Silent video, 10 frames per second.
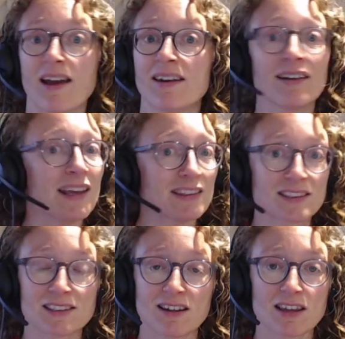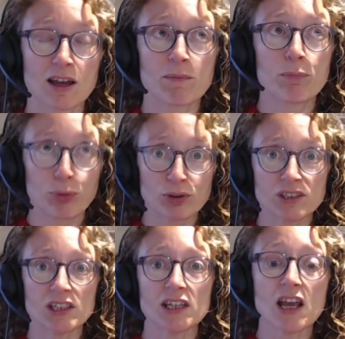And it's like a
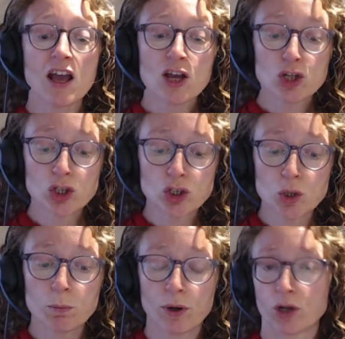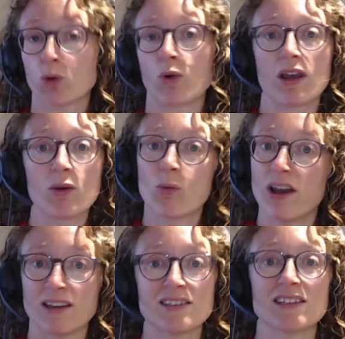pretty super great
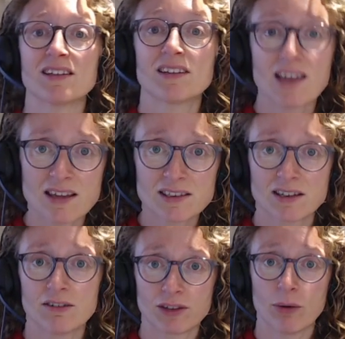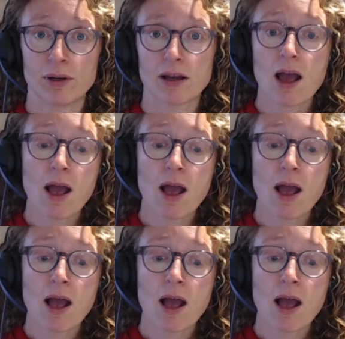way to get stuff going.